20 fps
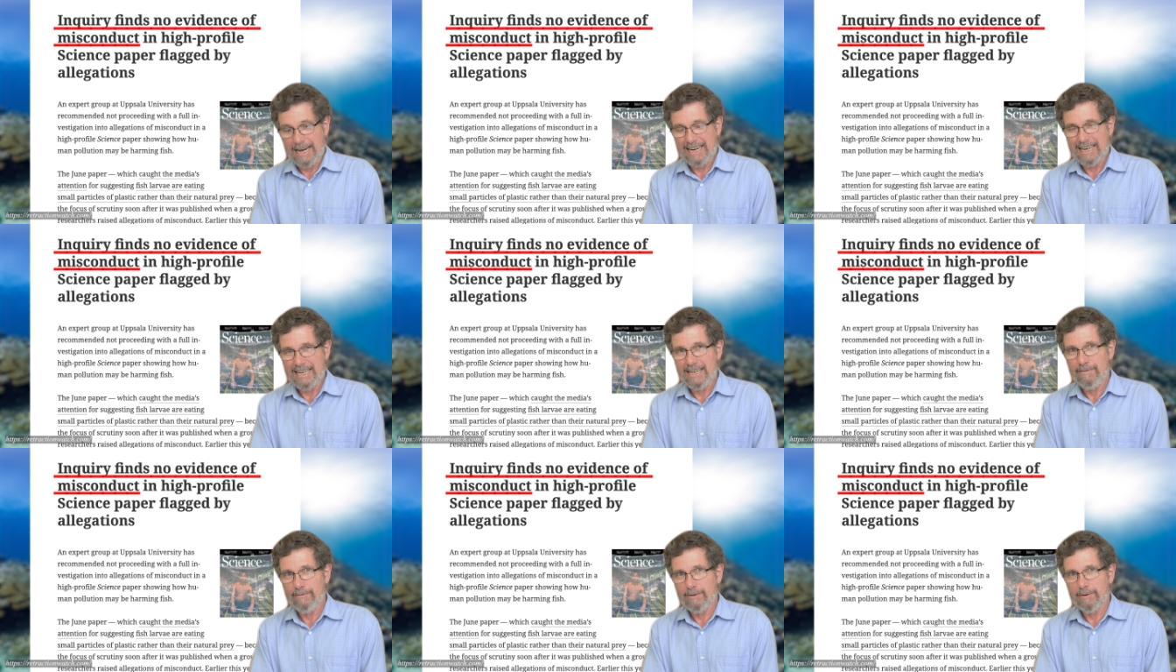
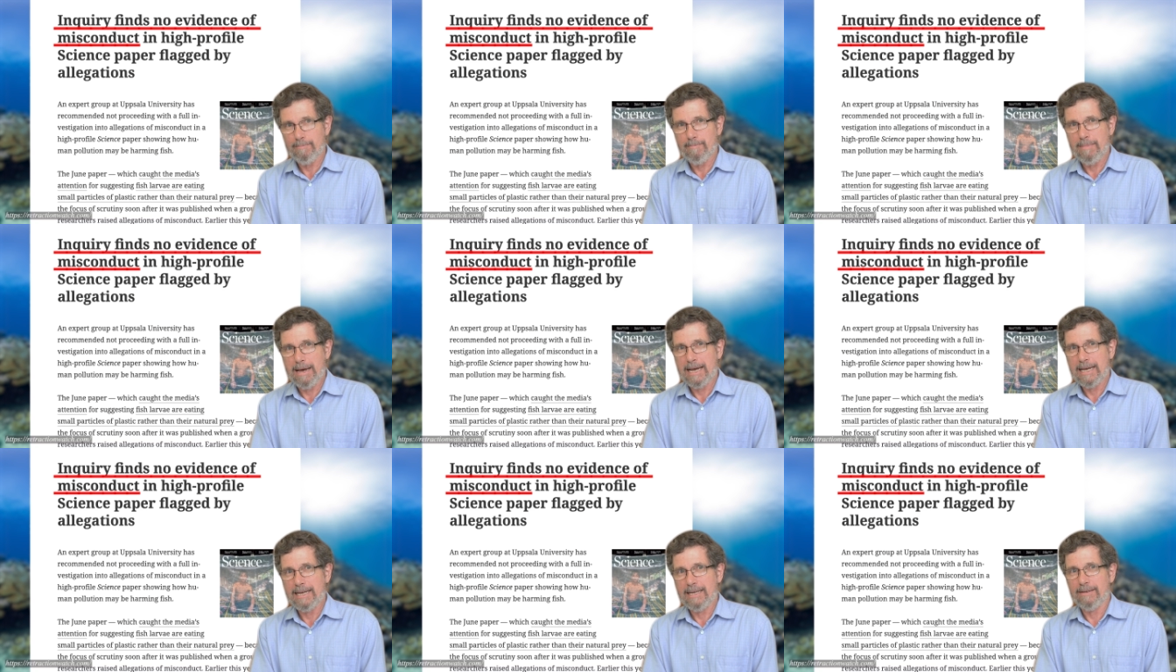and even
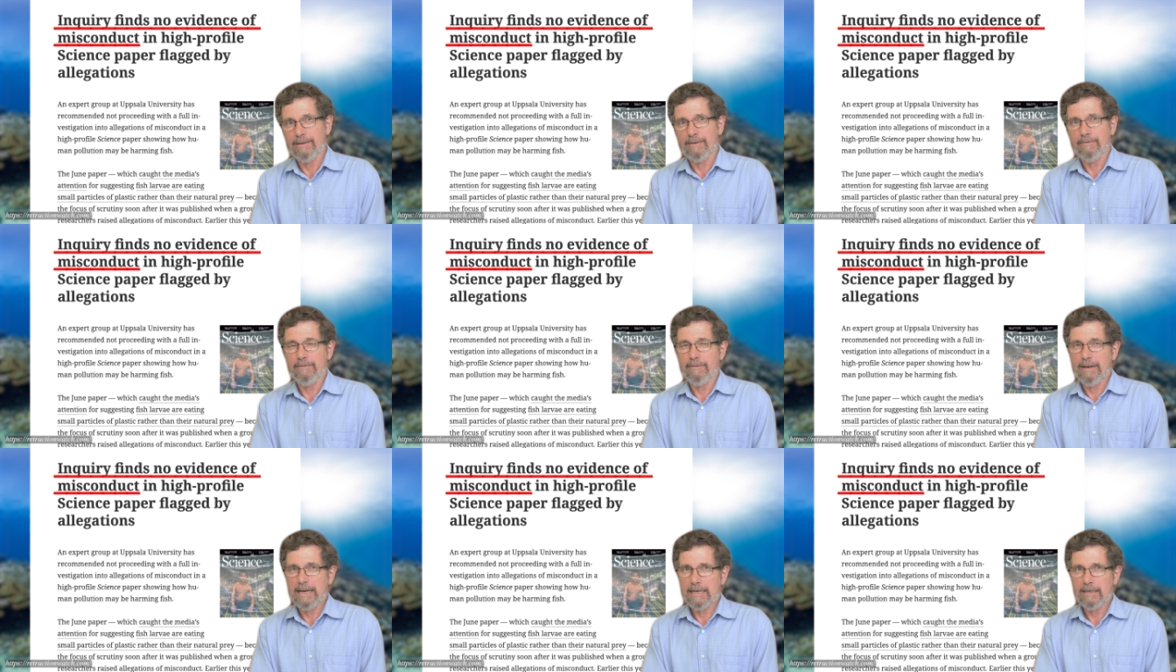made a
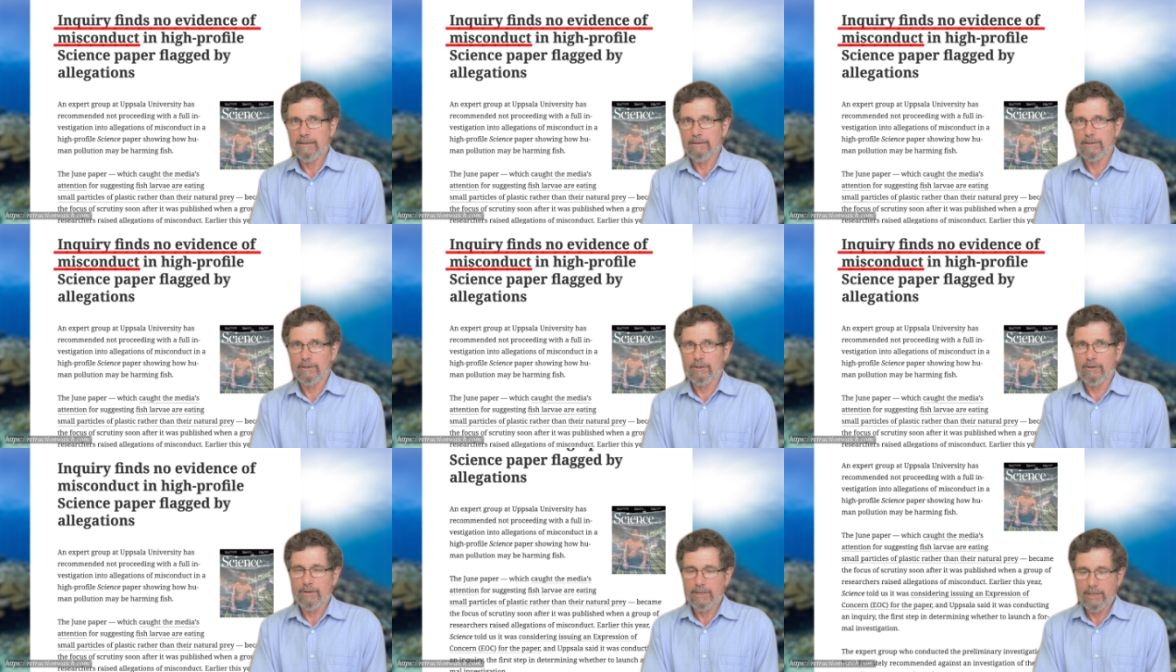
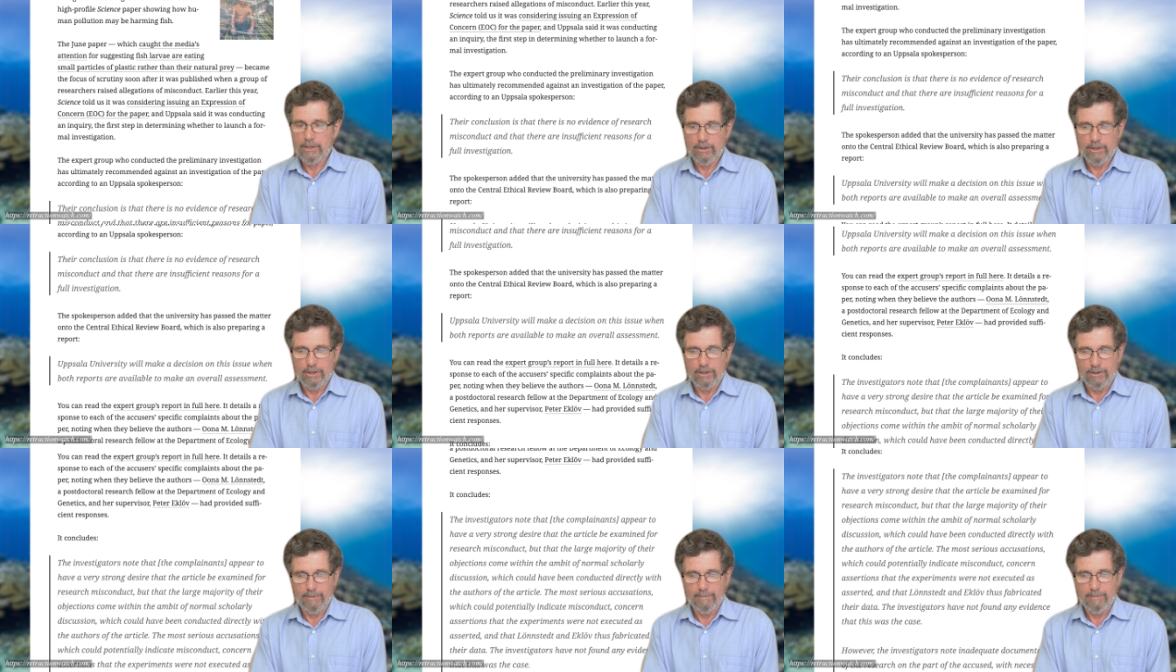veiled
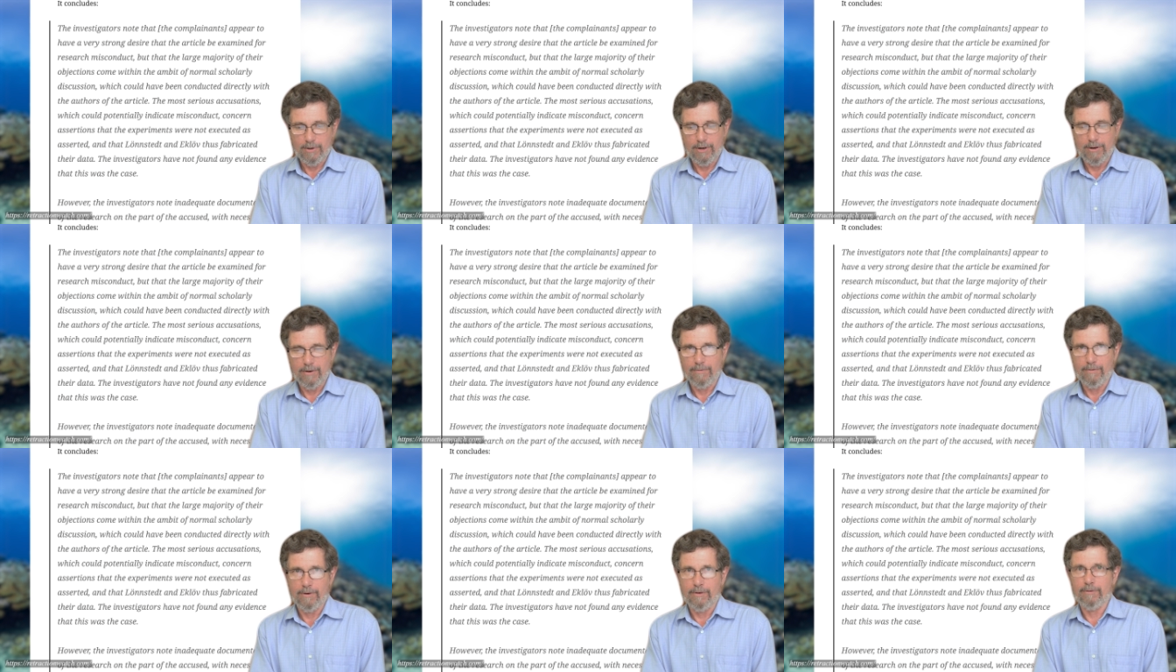criticism
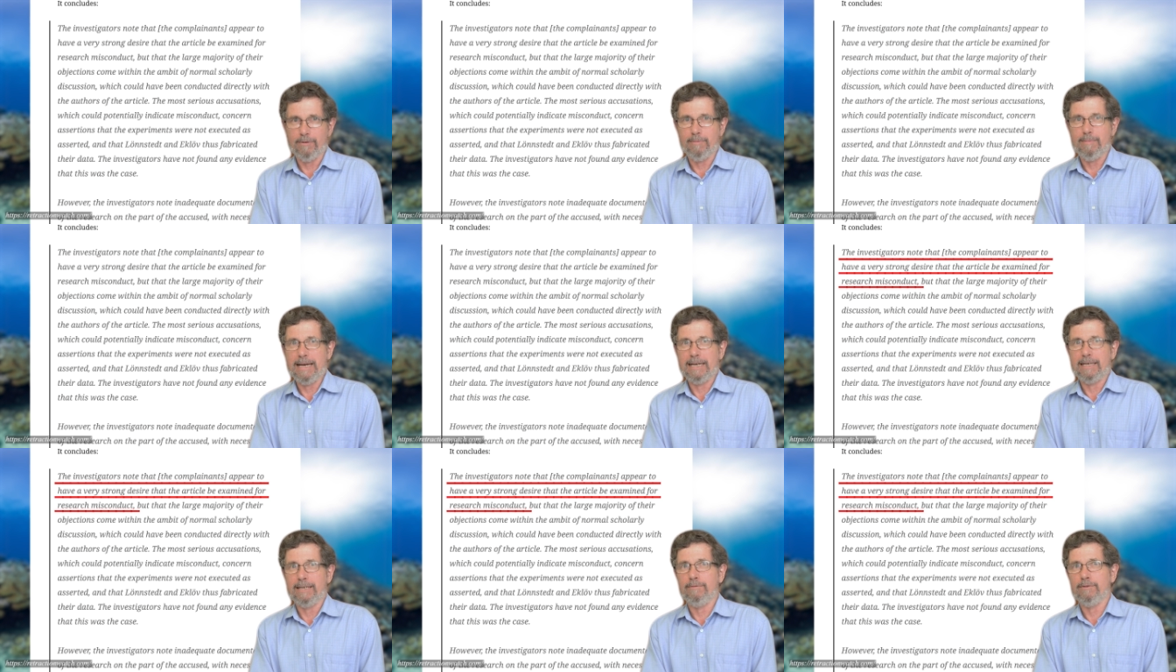of the
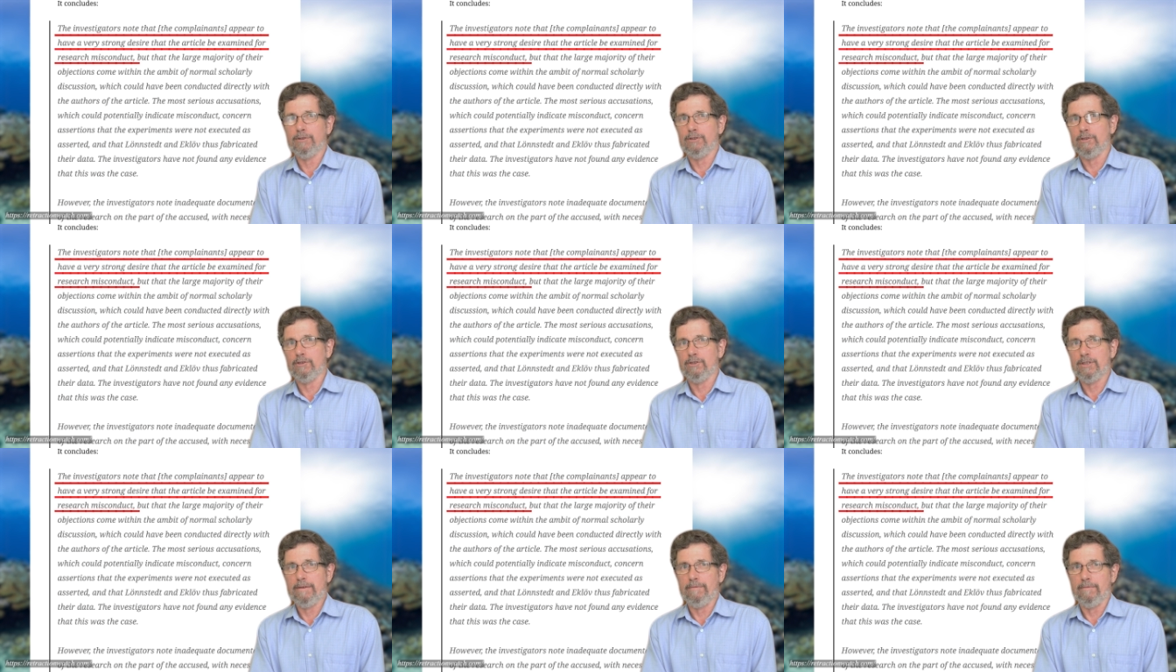
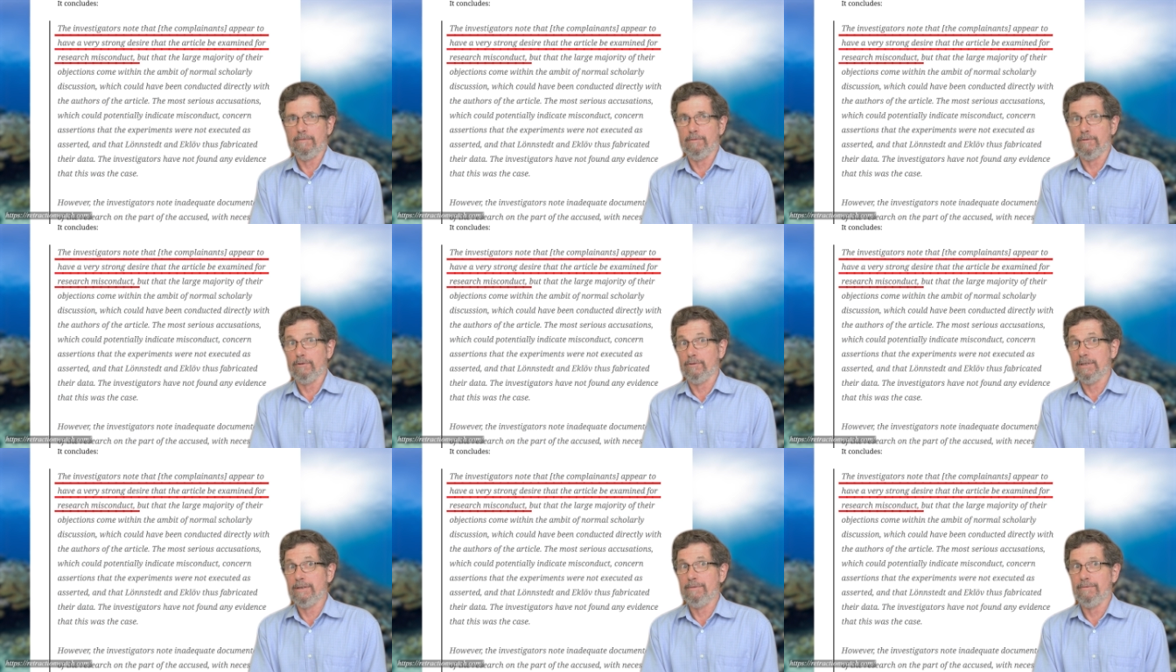Magnificent Seven
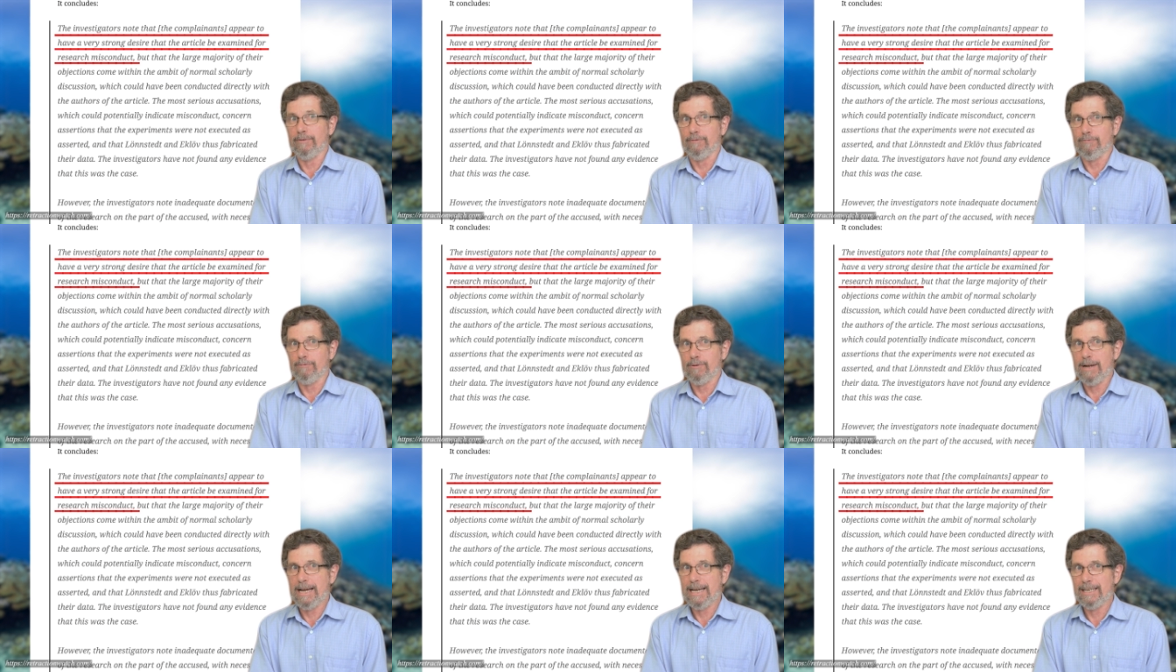for
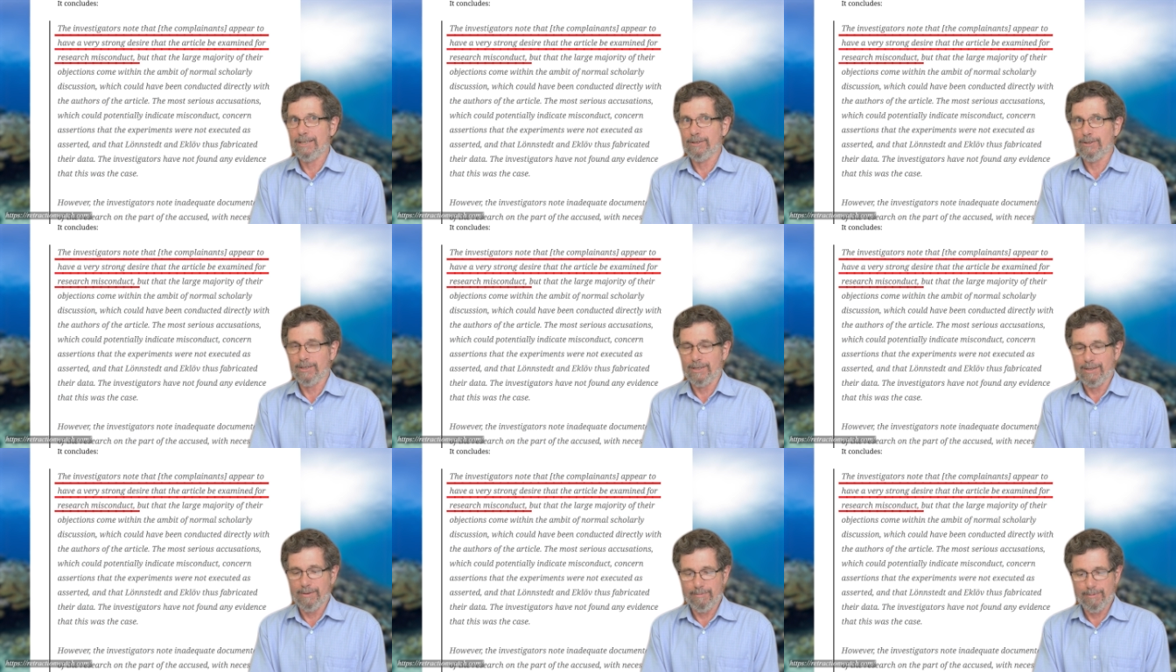even
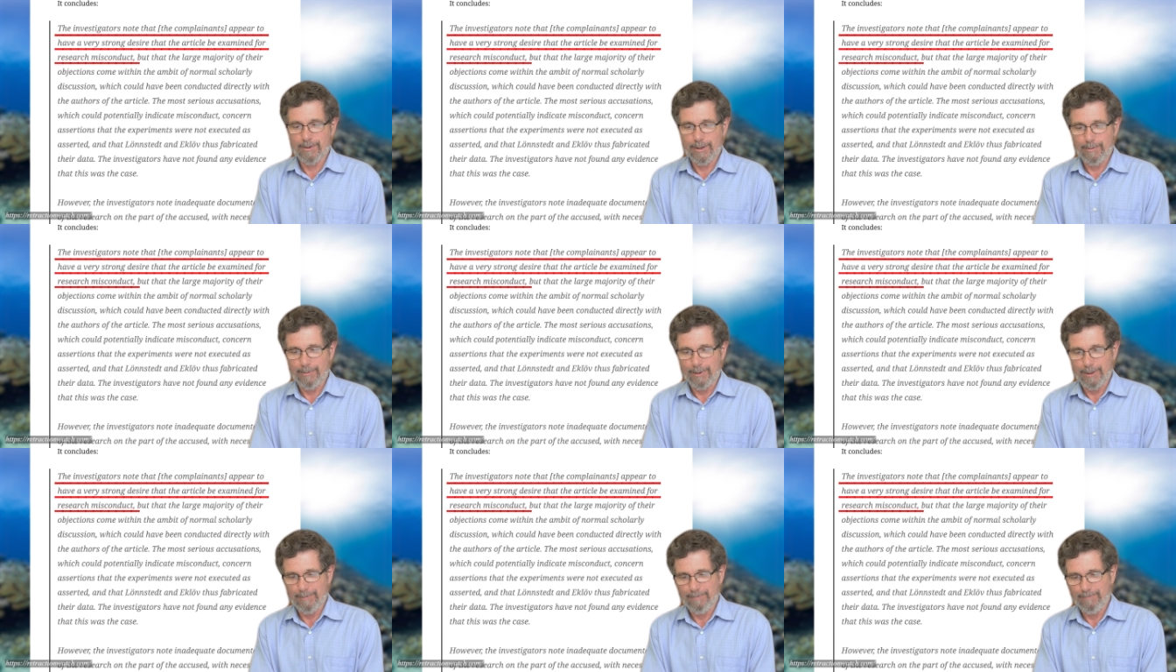raising the
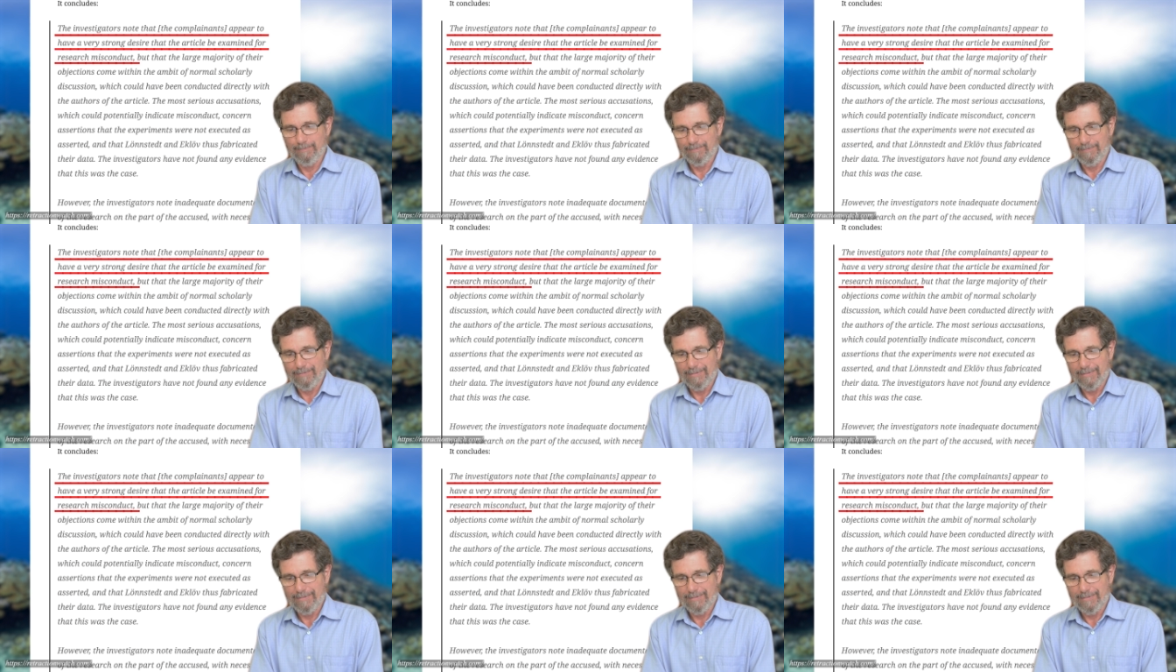problem.